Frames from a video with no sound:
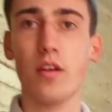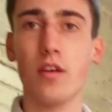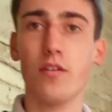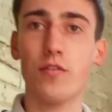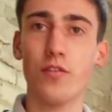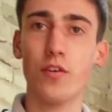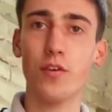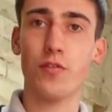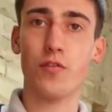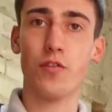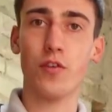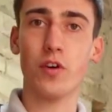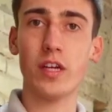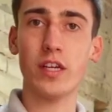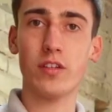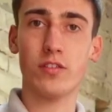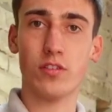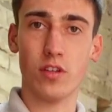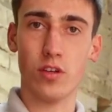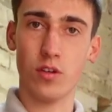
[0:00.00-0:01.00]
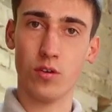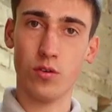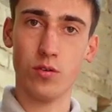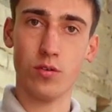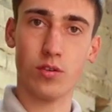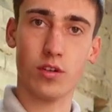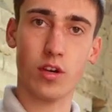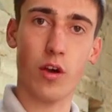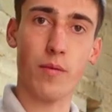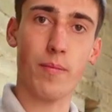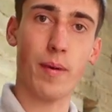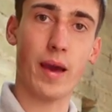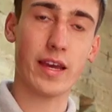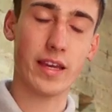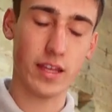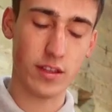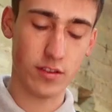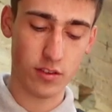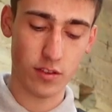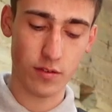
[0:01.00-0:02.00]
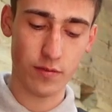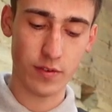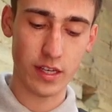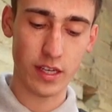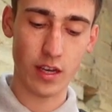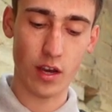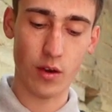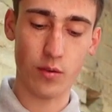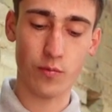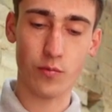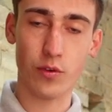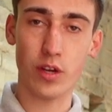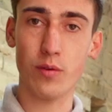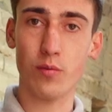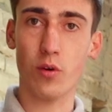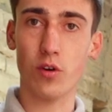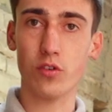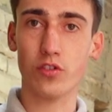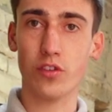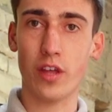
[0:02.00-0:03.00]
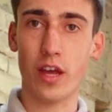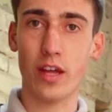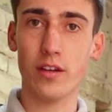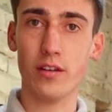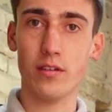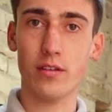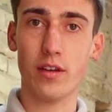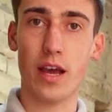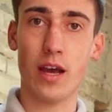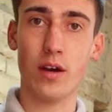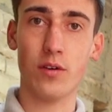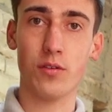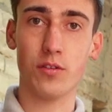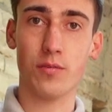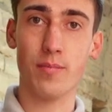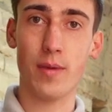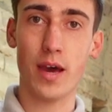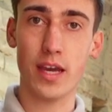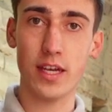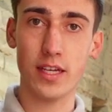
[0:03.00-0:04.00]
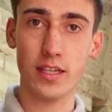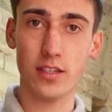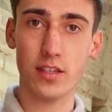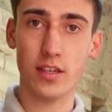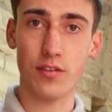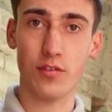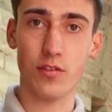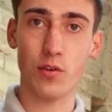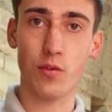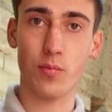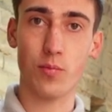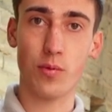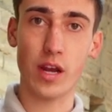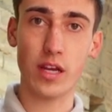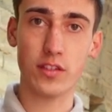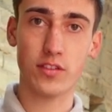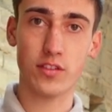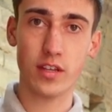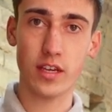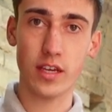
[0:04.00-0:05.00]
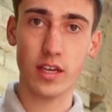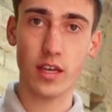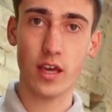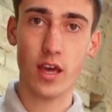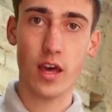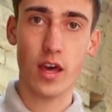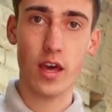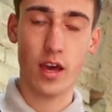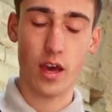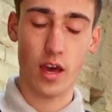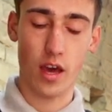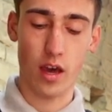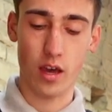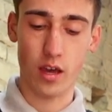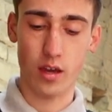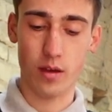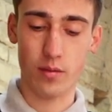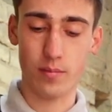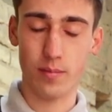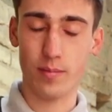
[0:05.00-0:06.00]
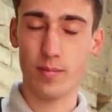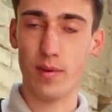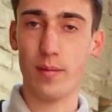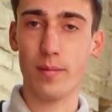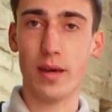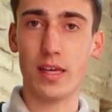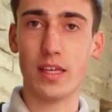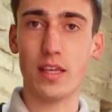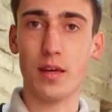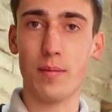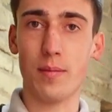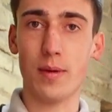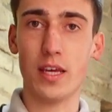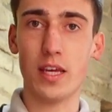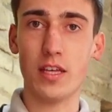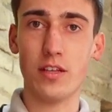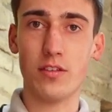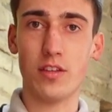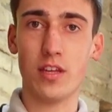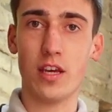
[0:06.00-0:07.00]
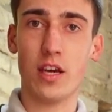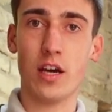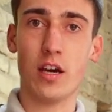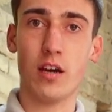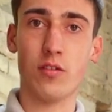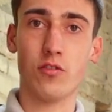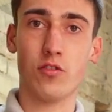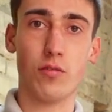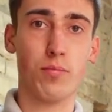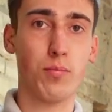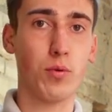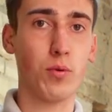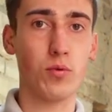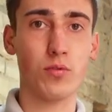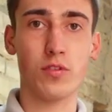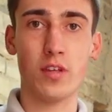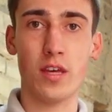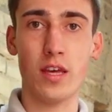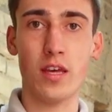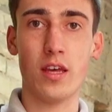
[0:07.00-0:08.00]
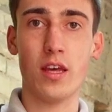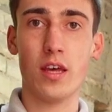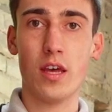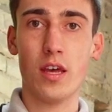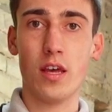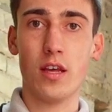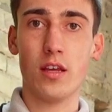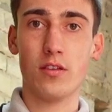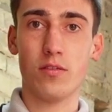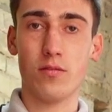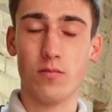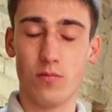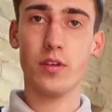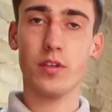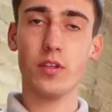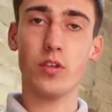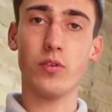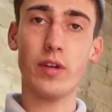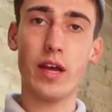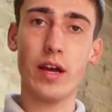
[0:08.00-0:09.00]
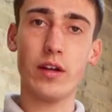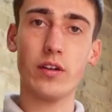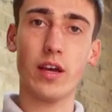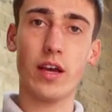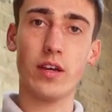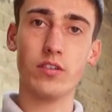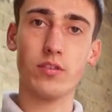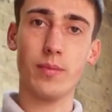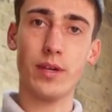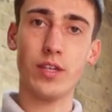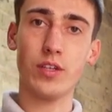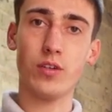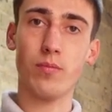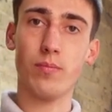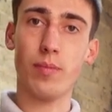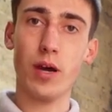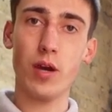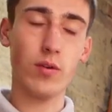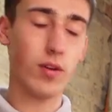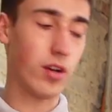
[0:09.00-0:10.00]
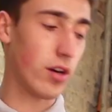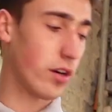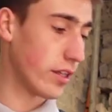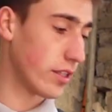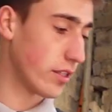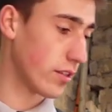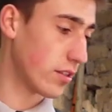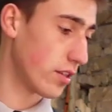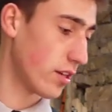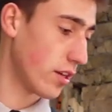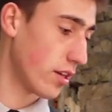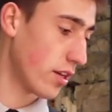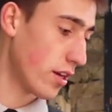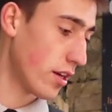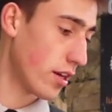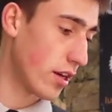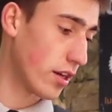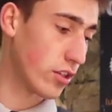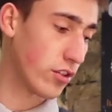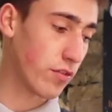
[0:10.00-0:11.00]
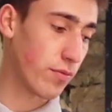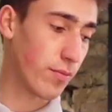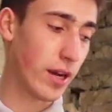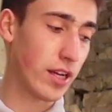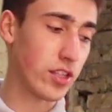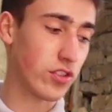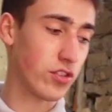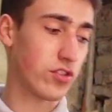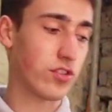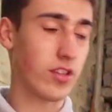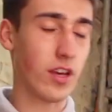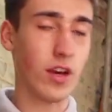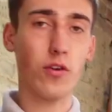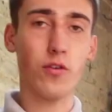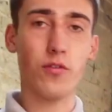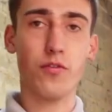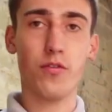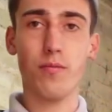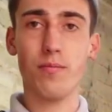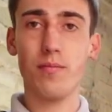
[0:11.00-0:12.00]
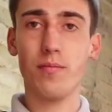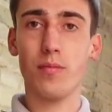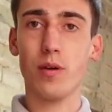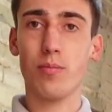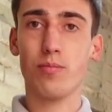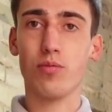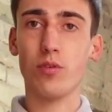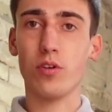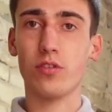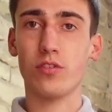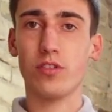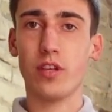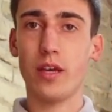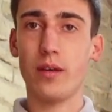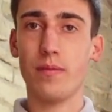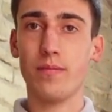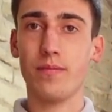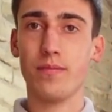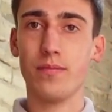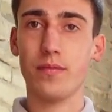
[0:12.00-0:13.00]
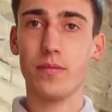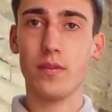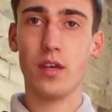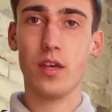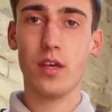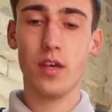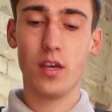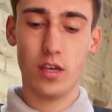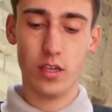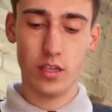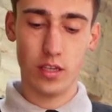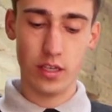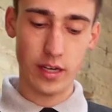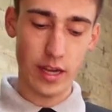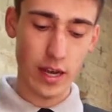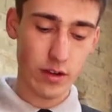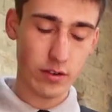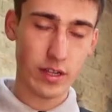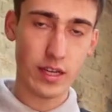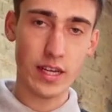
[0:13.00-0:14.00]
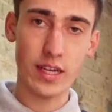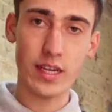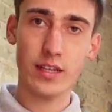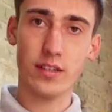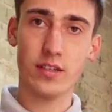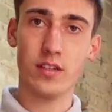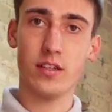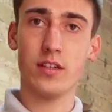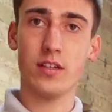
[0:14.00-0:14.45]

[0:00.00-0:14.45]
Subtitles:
Feel free to go back into the video and re-watch that, how it's made if you're practicing. Make it a bit easier and just pause it. You now know how to make your bowline, and you've made yourself a prusik. You now need